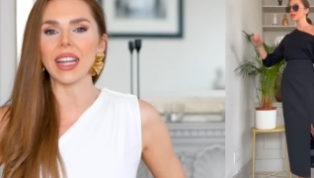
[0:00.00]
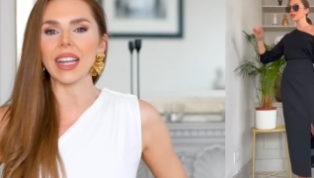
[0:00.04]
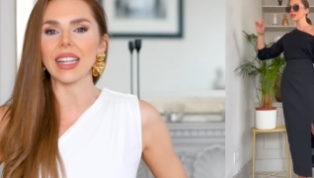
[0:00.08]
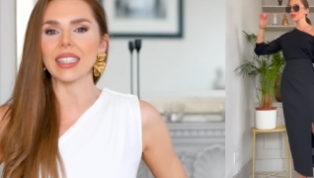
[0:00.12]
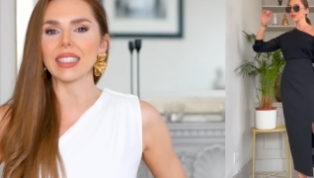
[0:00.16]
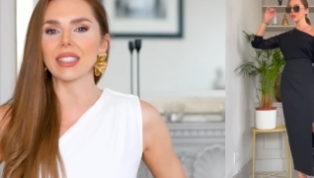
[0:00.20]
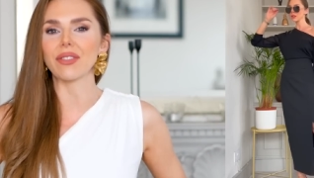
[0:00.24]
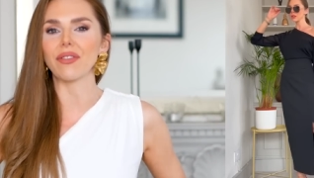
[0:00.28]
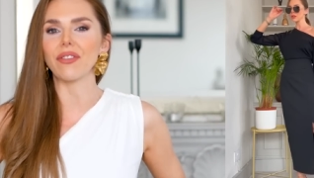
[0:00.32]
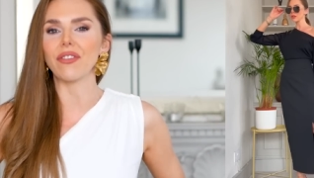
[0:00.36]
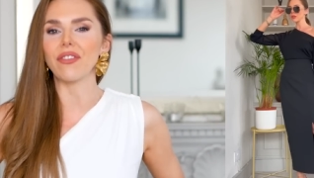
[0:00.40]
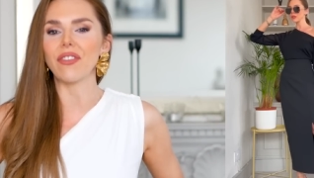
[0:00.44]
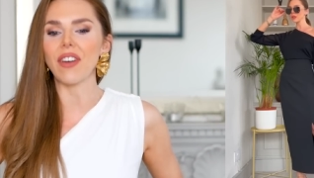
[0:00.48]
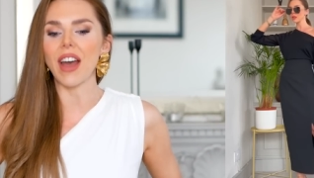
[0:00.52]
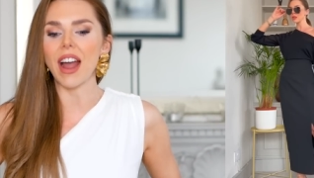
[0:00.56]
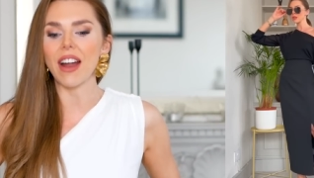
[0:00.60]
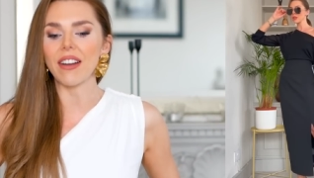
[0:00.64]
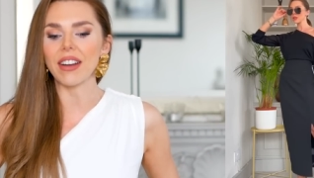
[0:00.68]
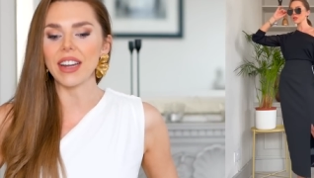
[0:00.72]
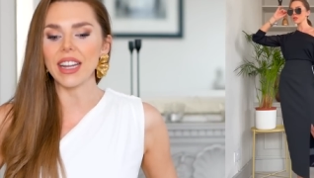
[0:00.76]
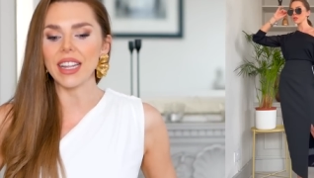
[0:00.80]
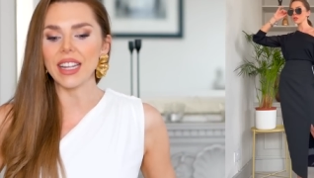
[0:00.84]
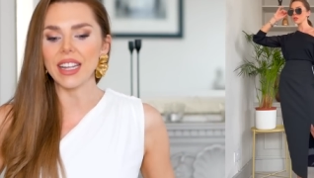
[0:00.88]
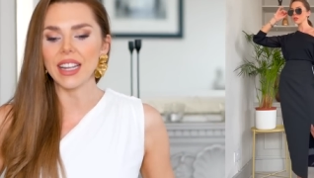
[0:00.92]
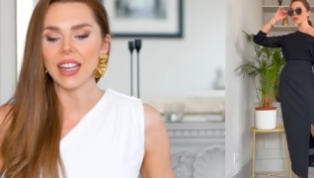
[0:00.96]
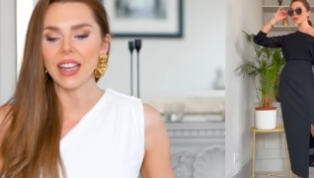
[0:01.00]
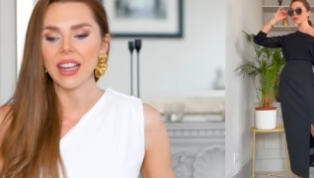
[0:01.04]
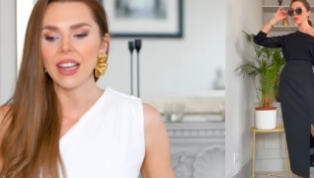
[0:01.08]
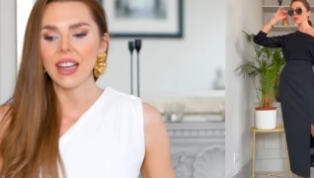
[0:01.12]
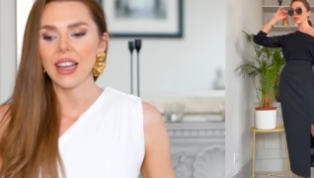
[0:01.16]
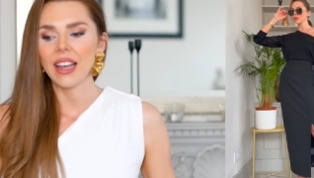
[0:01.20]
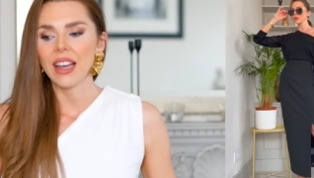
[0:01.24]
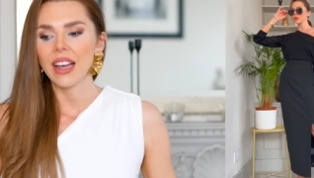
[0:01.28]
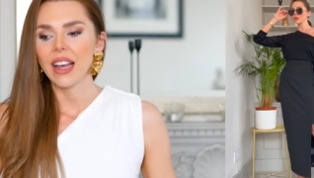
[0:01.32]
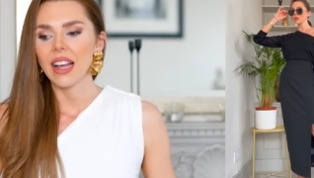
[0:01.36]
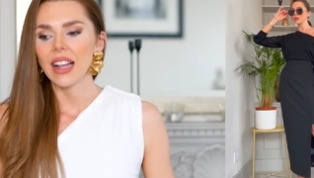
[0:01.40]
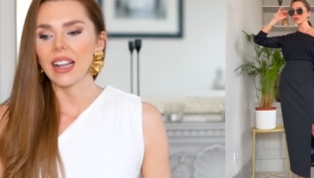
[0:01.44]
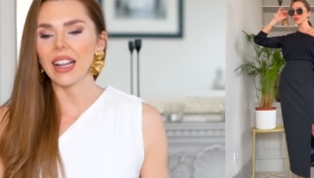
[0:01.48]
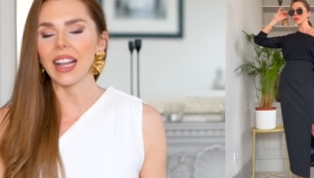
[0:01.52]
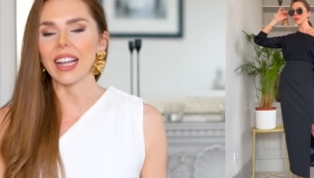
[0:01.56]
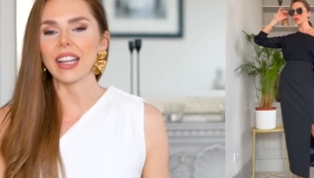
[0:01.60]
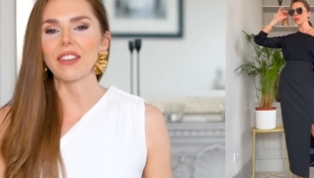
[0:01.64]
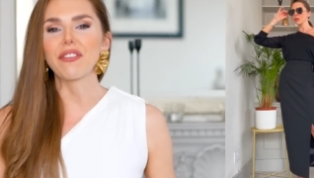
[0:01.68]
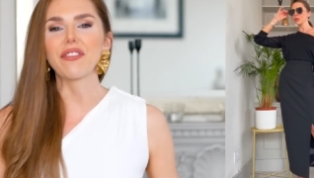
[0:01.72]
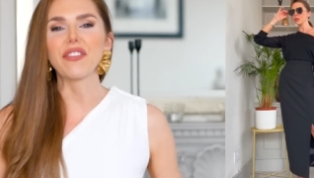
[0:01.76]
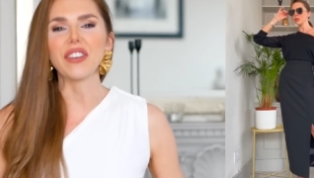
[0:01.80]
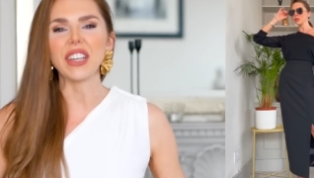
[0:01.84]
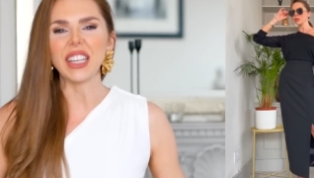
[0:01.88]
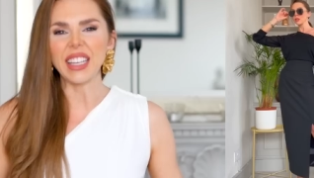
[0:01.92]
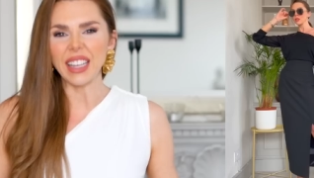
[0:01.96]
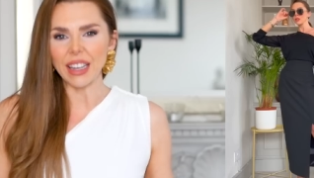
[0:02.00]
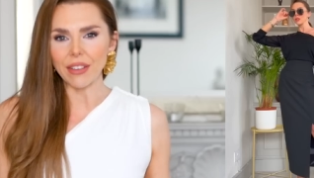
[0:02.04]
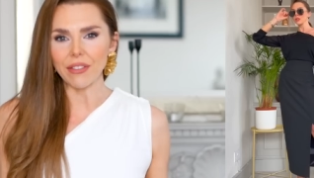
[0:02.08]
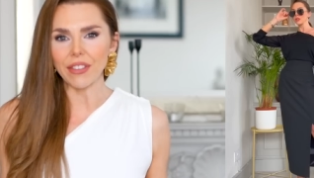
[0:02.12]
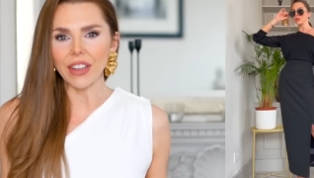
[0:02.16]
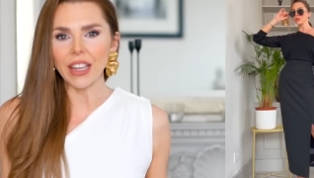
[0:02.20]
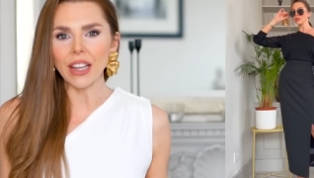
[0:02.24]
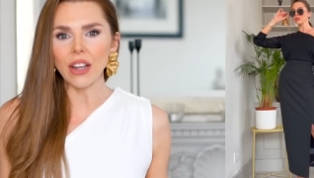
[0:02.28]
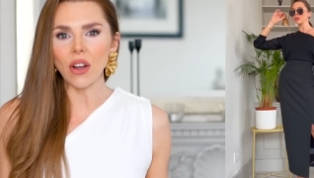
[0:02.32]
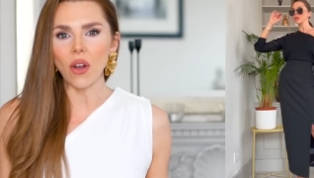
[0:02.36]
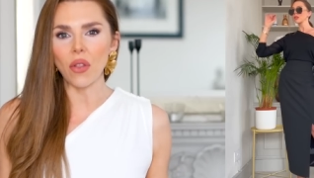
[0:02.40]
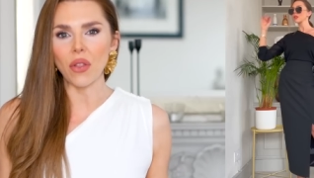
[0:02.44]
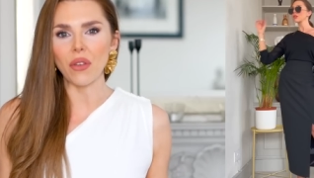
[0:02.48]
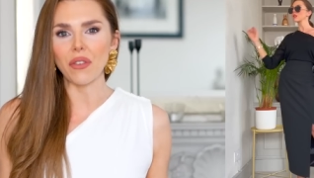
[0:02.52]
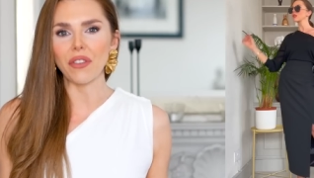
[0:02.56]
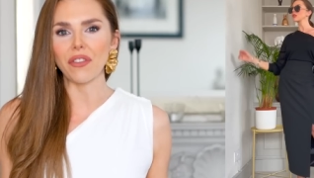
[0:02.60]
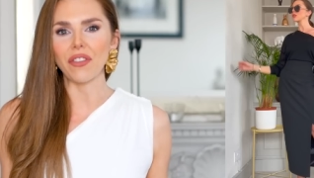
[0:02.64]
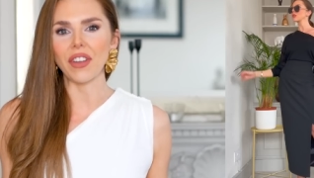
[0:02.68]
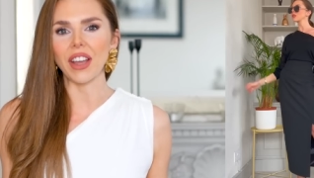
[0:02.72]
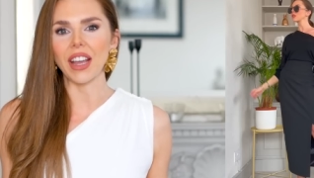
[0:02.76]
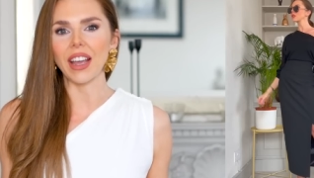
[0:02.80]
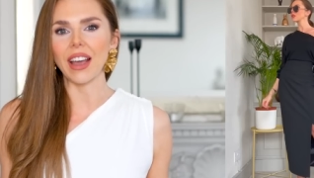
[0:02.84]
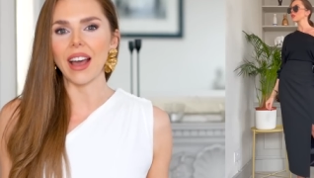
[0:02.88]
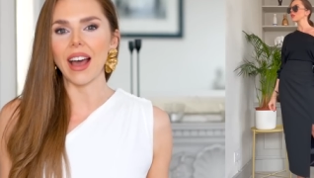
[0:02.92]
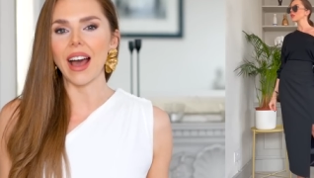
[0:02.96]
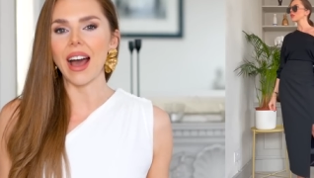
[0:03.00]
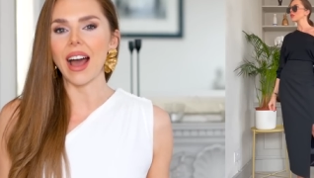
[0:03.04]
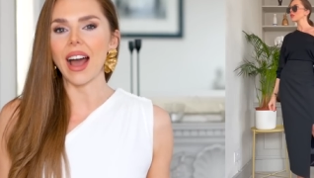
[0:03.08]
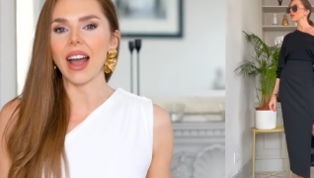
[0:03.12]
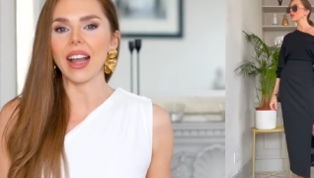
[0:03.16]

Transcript: It's very like forgiving on the figure.